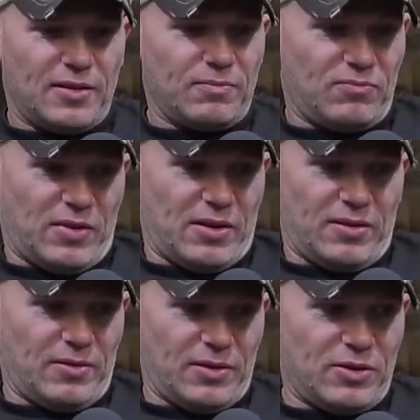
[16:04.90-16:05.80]

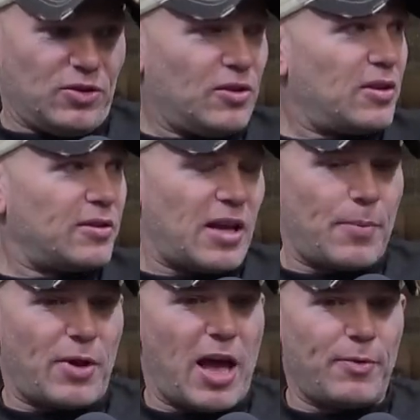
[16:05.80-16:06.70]
That just does
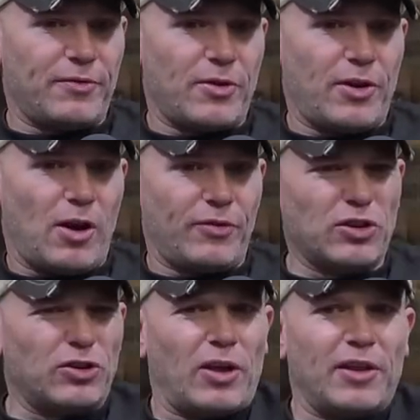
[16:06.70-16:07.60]
happen very often,
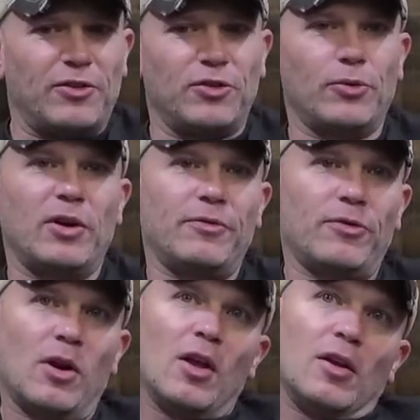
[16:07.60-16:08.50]
and to do it
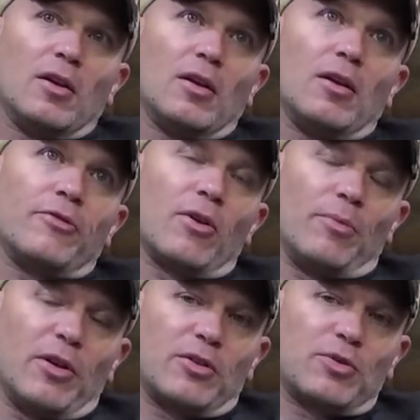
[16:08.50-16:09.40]
from
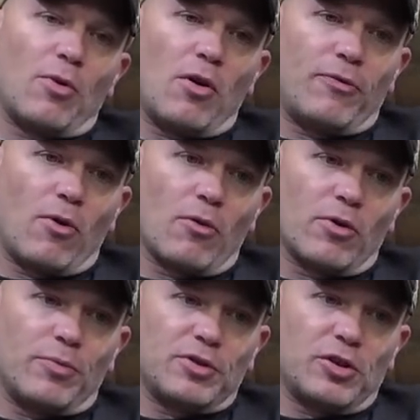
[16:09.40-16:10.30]
the small
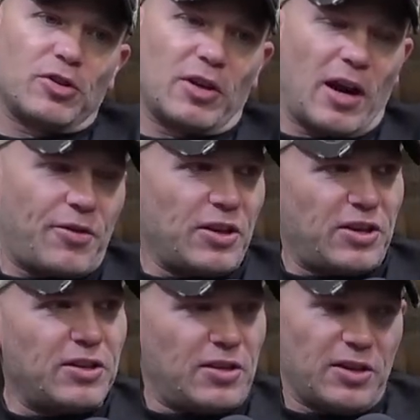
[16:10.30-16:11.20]
forward position, and I think
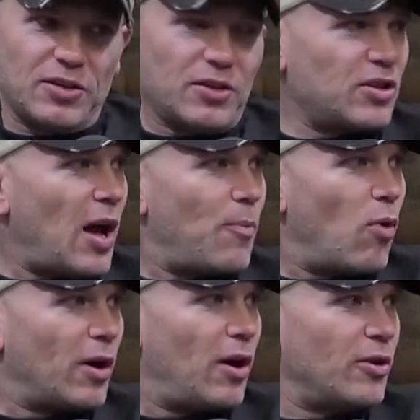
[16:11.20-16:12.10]
he's in the top
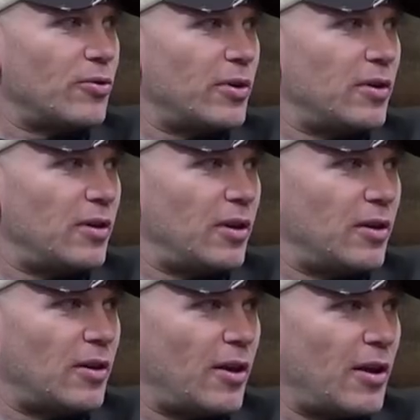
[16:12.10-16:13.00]
100
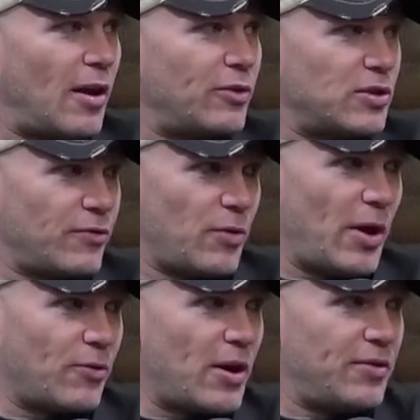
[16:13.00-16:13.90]
in an offensive
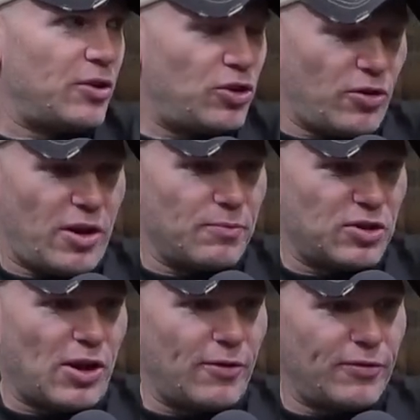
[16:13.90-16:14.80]
rebound rate this year
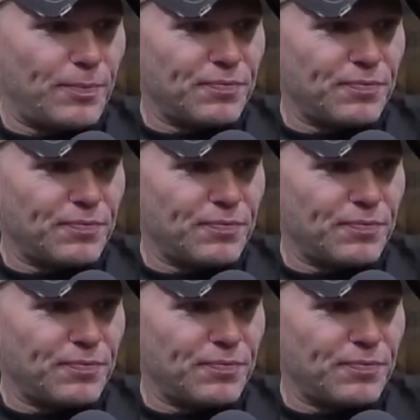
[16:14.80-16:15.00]
himself.